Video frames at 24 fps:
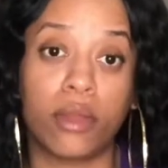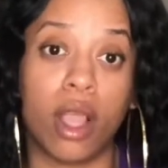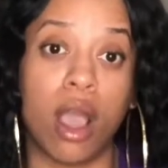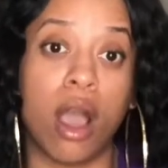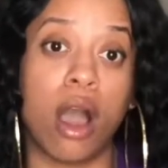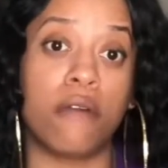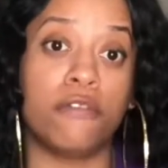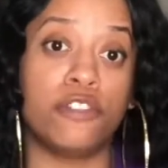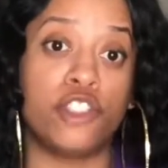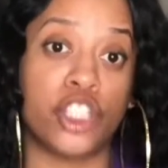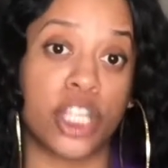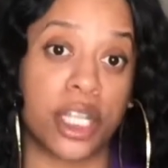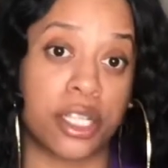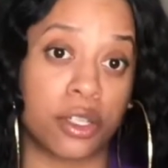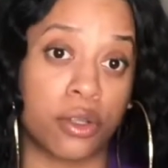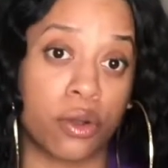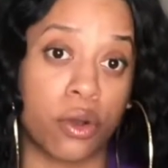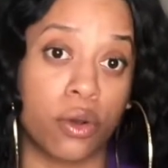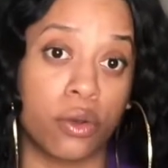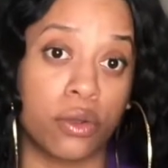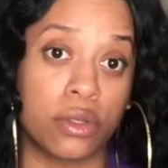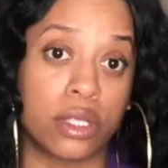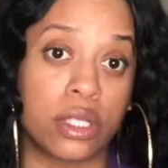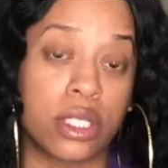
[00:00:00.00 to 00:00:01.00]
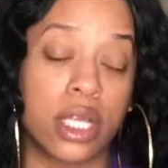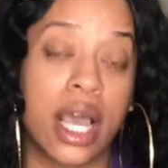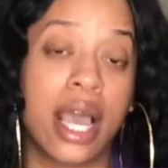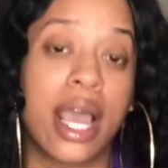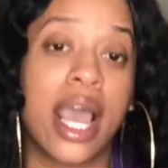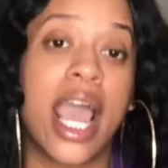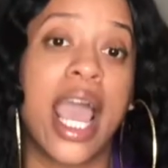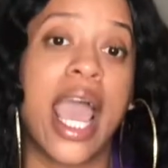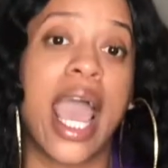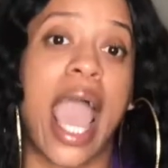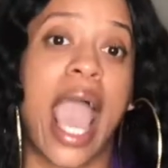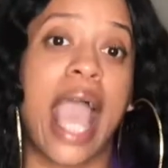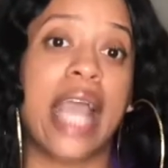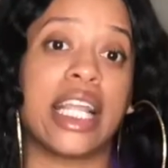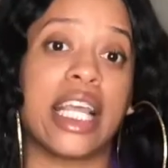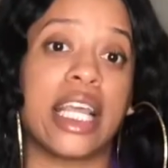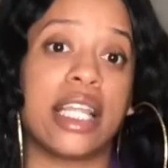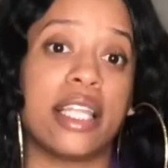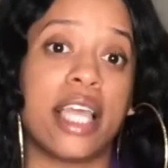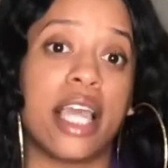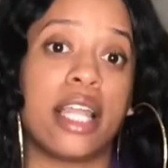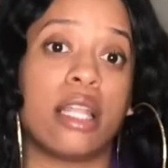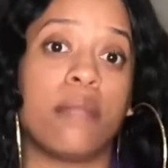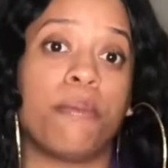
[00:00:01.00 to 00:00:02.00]
of genitals and
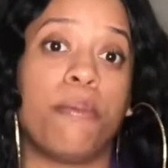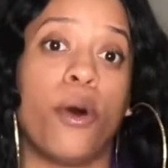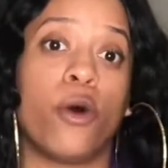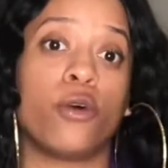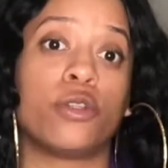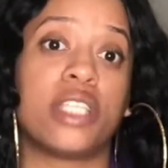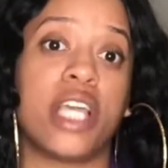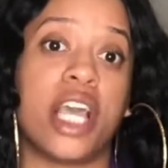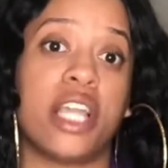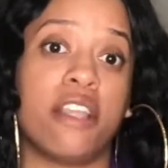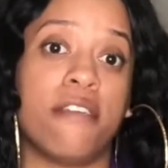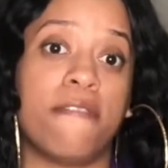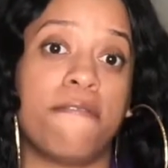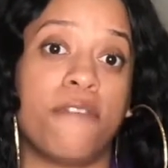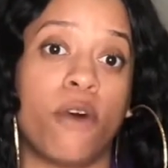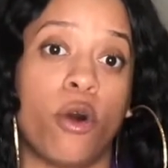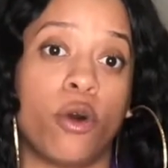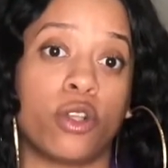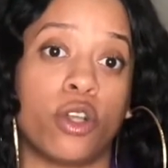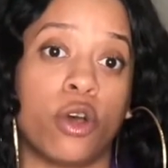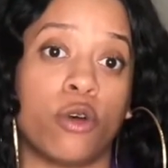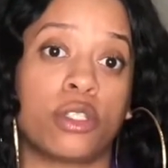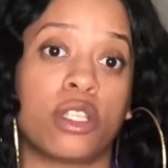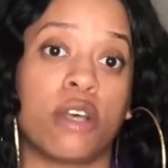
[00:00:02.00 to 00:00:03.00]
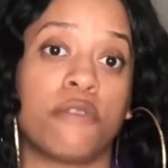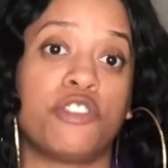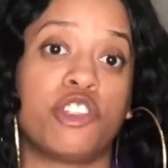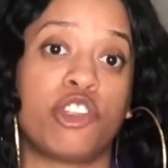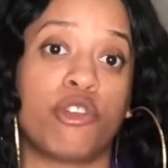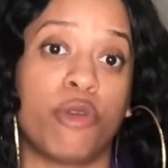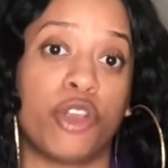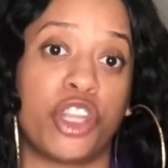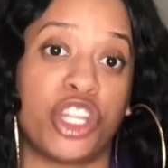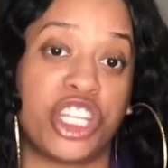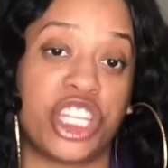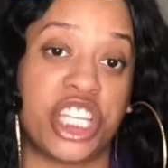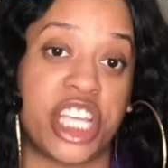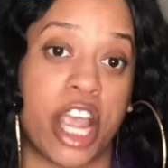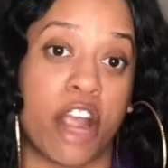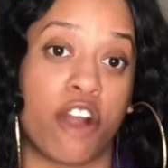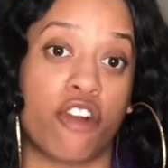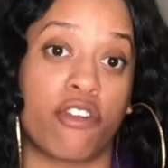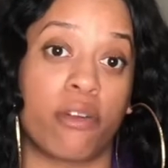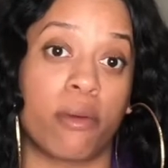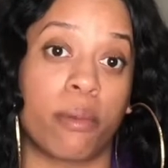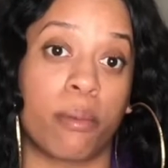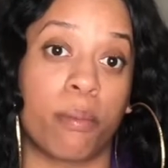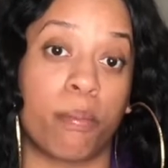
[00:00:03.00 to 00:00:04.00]
he didn't post any photos of
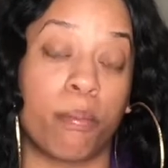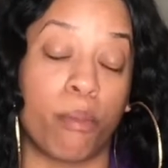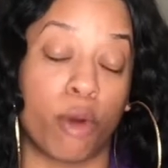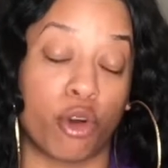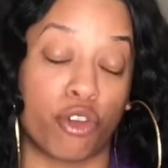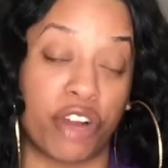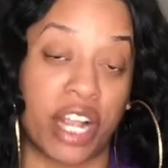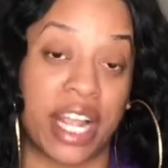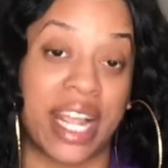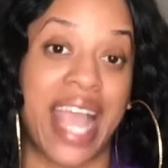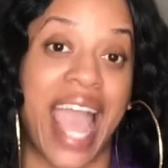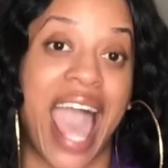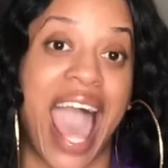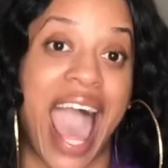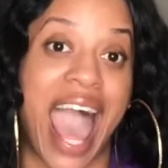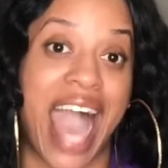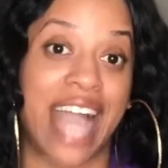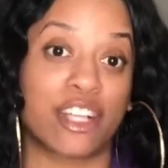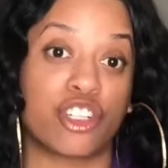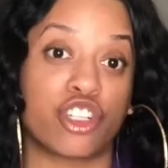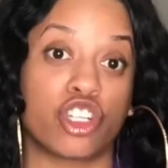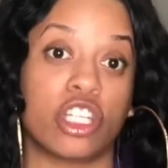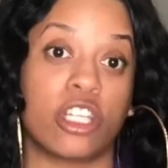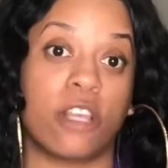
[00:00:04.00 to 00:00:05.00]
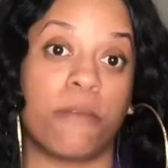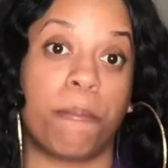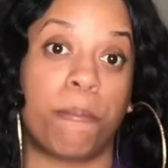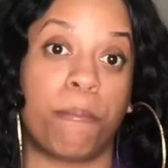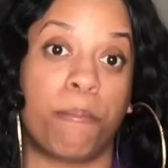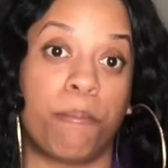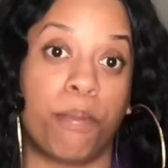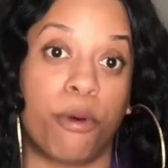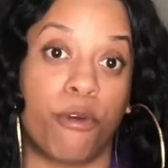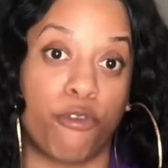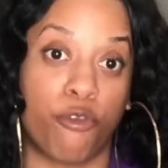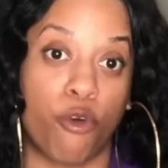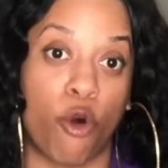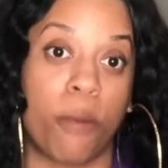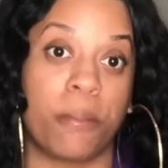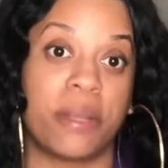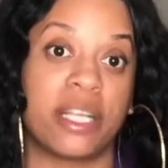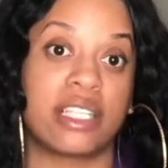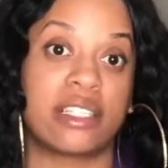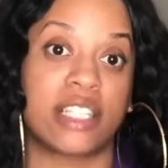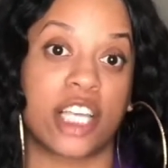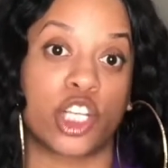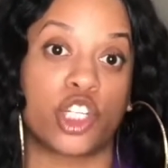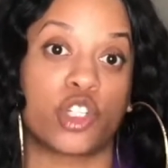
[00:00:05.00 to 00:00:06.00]
Teairra Mari actually
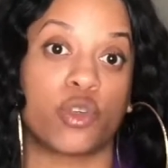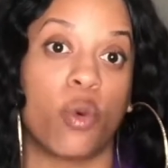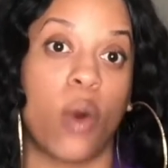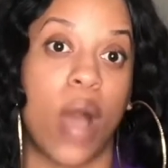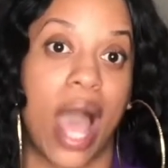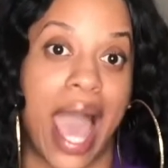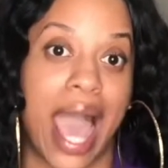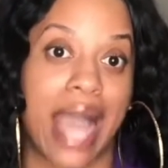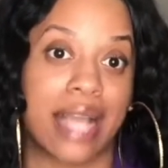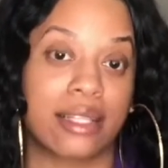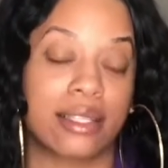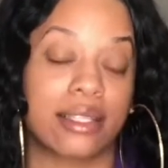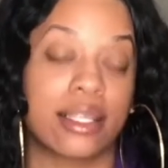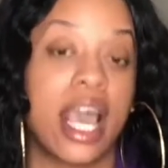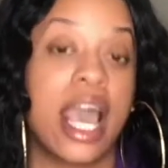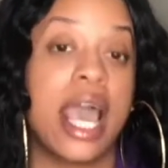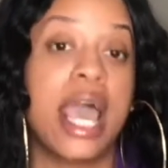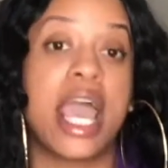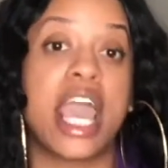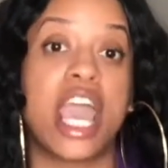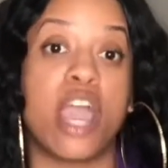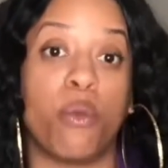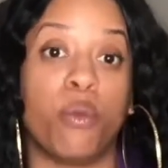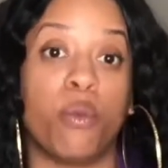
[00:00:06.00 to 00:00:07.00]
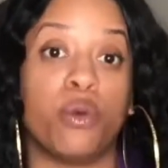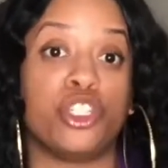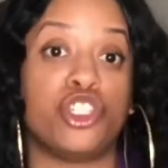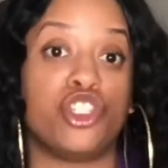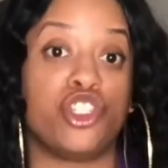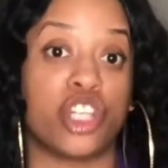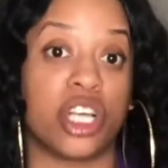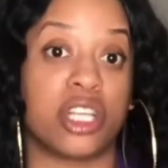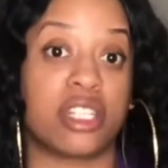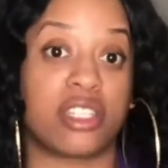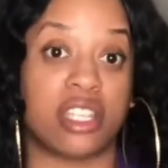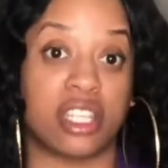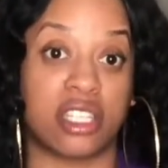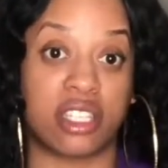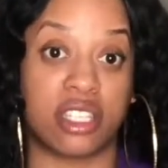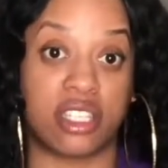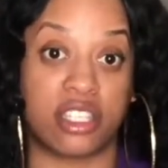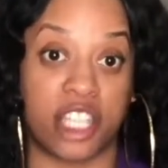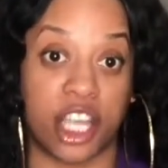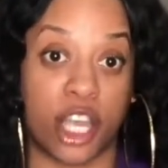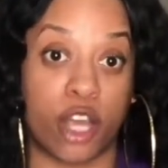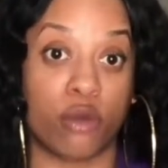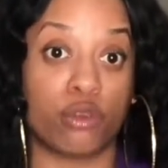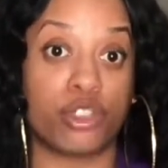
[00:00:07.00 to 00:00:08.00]
performing sexual acts. It was just a
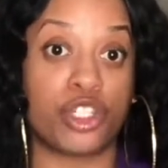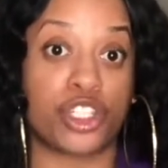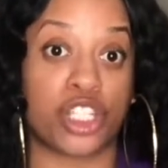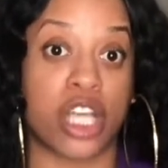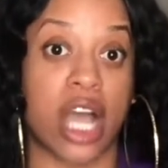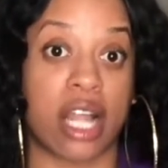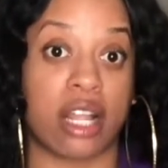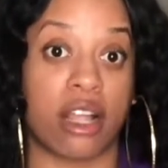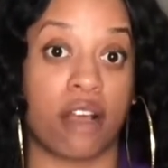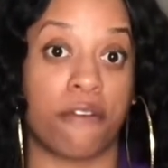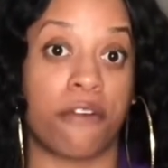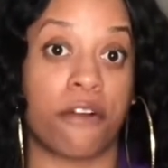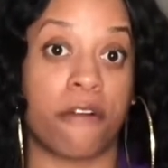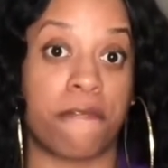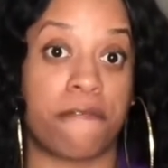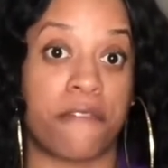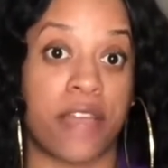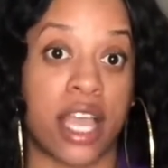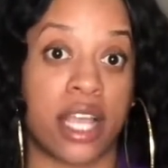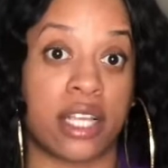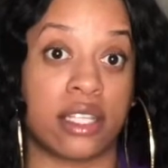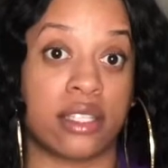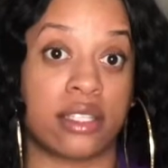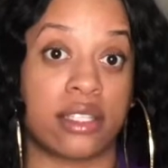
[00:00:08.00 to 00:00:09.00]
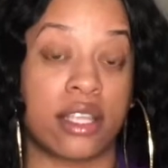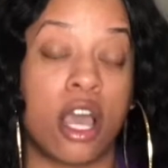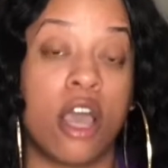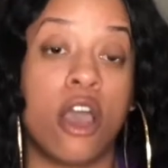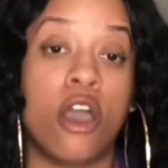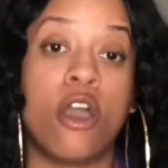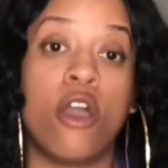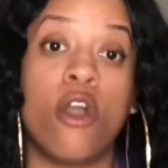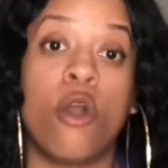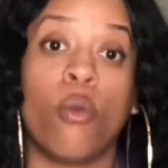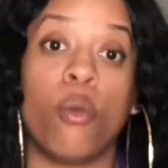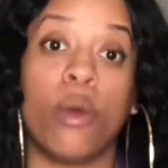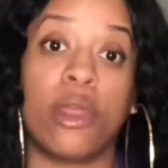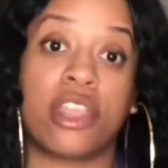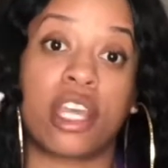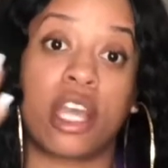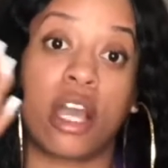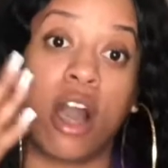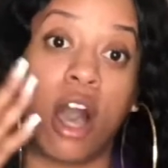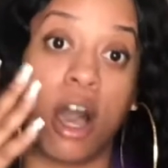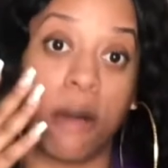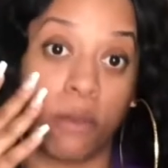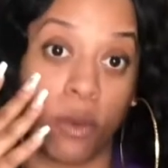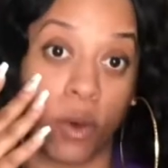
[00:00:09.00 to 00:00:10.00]
still shot of her face with
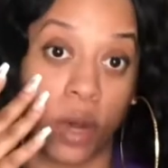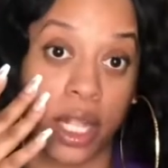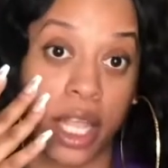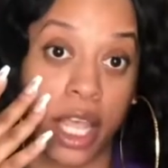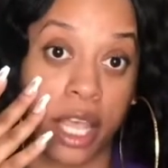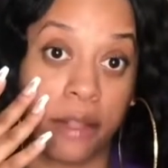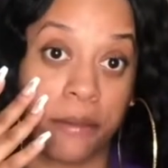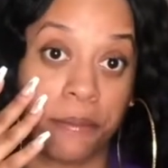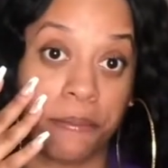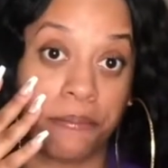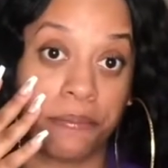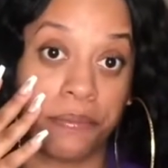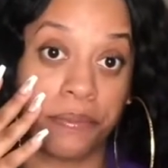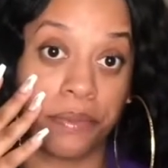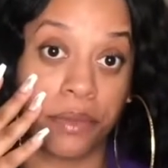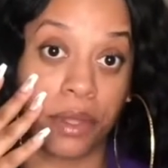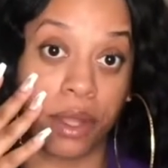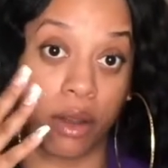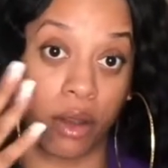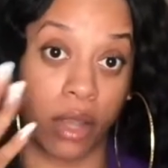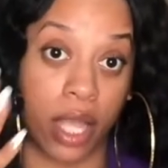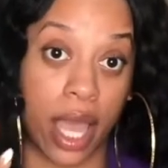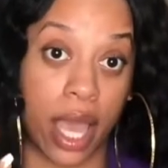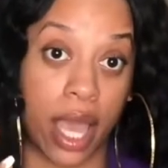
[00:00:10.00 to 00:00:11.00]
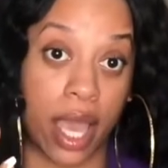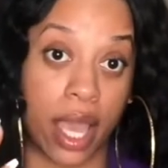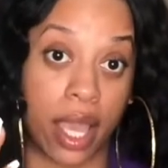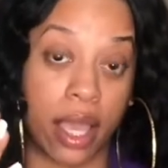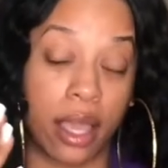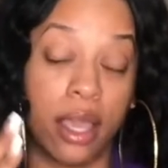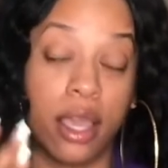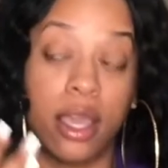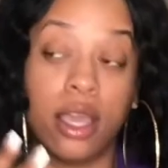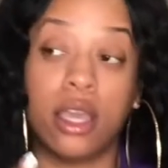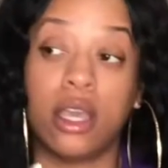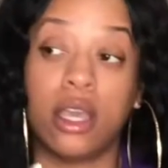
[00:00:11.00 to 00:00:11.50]
cum on it, okay?